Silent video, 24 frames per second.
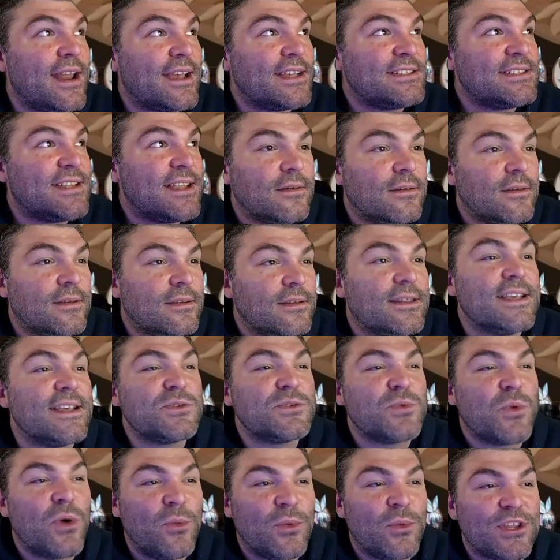up, this
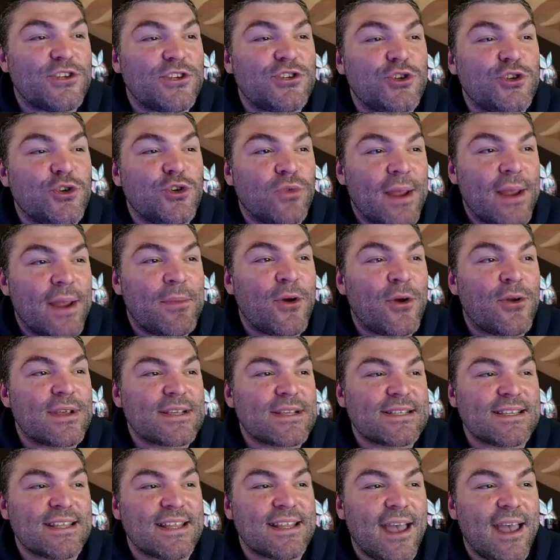one with the 2 Rate bonus
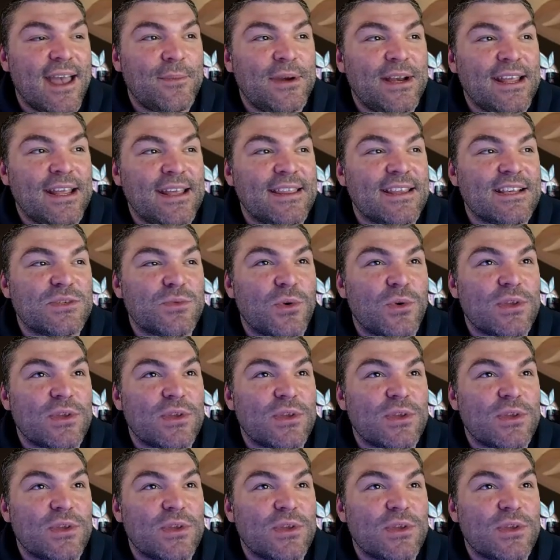and the Enmity. This one's